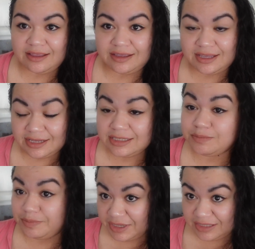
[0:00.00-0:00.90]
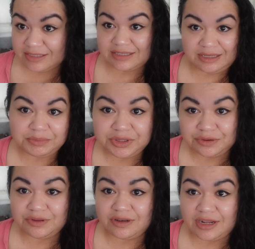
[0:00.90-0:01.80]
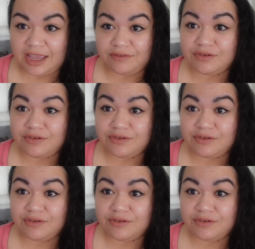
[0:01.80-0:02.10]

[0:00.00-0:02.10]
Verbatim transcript: Like he's been sleeping through the night